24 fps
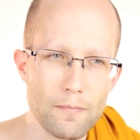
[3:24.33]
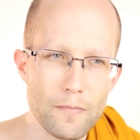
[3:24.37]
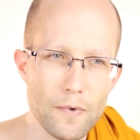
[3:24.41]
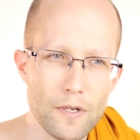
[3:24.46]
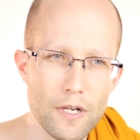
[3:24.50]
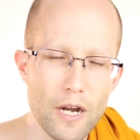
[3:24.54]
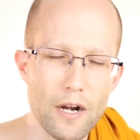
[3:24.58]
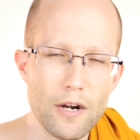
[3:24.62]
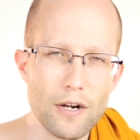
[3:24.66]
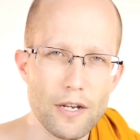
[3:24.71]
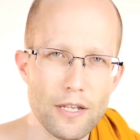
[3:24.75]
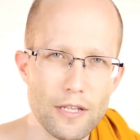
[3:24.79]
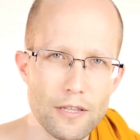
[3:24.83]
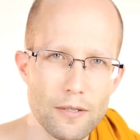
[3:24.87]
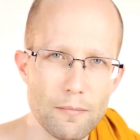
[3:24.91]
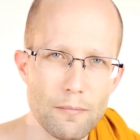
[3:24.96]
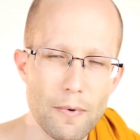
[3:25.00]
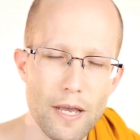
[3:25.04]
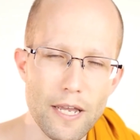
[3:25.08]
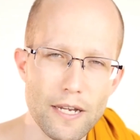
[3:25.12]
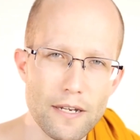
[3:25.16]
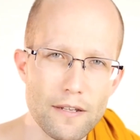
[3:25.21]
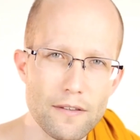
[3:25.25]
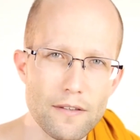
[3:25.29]
guarding the
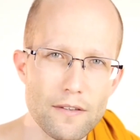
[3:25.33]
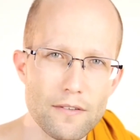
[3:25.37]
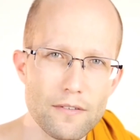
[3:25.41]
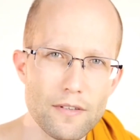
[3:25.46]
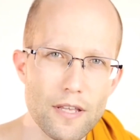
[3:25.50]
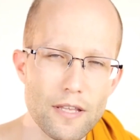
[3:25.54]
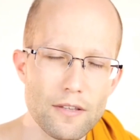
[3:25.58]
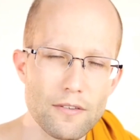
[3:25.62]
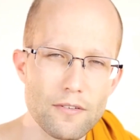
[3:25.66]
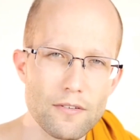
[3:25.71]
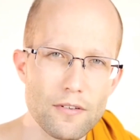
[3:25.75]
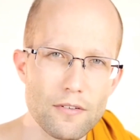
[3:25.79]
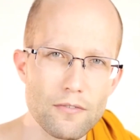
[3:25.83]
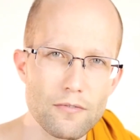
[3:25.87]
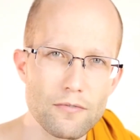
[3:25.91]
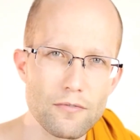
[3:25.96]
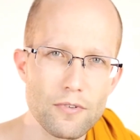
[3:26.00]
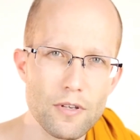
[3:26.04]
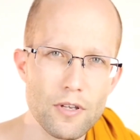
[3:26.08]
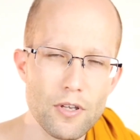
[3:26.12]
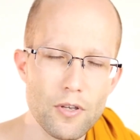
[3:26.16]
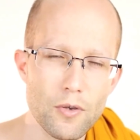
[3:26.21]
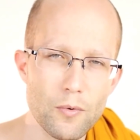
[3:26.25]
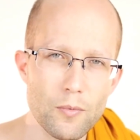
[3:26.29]
mind in the sense of,
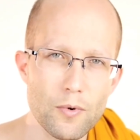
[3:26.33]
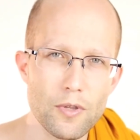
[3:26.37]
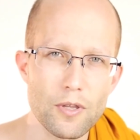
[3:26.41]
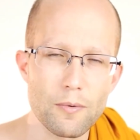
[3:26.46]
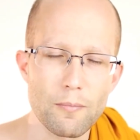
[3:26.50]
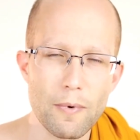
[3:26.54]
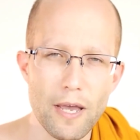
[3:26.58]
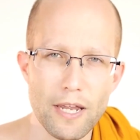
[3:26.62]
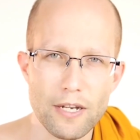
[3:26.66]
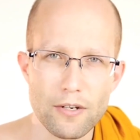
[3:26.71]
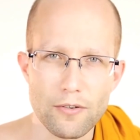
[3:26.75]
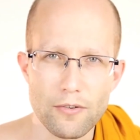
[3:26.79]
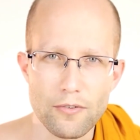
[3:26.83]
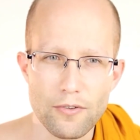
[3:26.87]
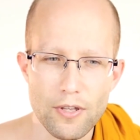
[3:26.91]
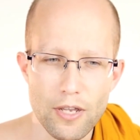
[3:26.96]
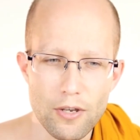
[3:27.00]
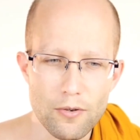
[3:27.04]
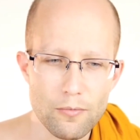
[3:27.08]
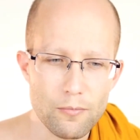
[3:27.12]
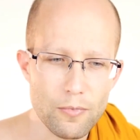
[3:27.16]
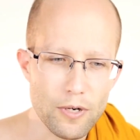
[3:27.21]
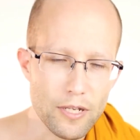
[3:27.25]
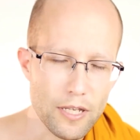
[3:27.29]
when the mind goes
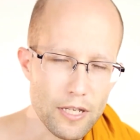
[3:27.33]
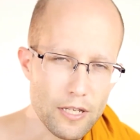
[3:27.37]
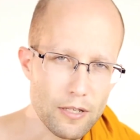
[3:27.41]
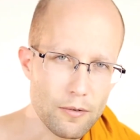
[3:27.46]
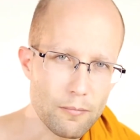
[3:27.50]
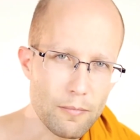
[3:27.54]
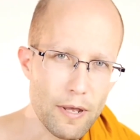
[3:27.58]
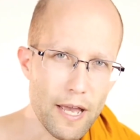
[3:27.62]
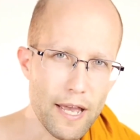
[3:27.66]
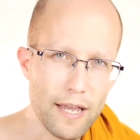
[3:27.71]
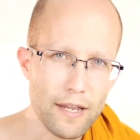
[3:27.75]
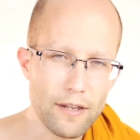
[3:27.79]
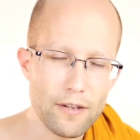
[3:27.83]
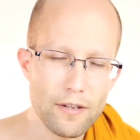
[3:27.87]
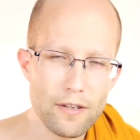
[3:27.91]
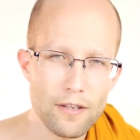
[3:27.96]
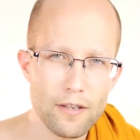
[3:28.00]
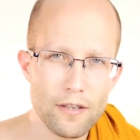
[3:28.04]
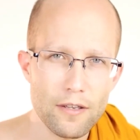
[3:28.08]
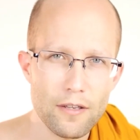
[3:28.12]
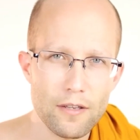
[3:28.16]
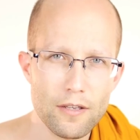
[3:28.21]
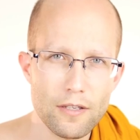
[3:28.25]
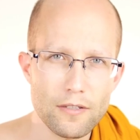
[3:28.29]
out, bringing it back,
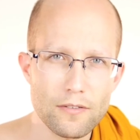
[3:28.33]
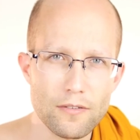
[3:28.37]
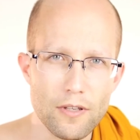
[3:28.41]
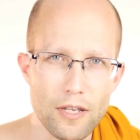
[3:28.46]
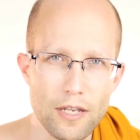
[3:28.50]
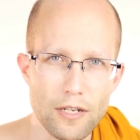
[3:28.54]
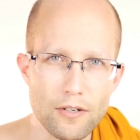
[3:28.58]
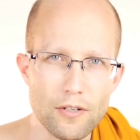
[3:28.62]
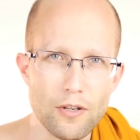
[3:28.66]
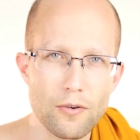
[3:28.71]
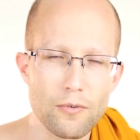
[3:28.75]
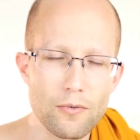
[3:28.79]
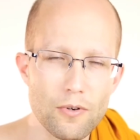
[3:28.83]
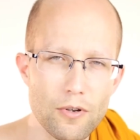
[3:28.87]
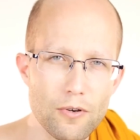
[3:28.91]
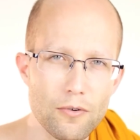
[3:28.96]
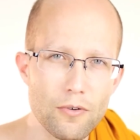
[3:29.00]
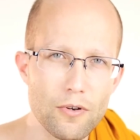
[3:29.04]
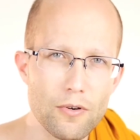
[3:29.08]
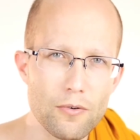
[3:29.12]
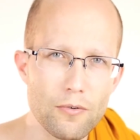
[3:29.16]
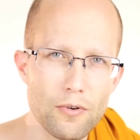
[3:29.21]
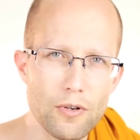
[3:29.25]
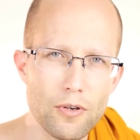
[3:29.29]
saying no,
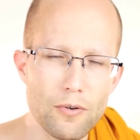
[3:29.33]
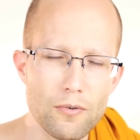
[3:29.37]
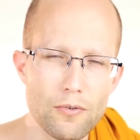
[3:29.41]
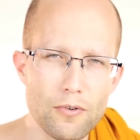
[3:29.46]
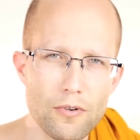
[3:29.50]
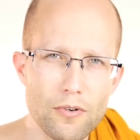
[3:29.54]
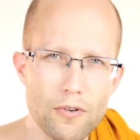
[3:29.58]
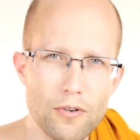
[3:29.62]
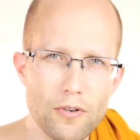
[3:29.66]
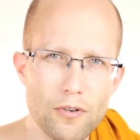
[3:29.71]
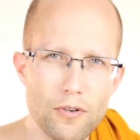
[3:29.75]
don't,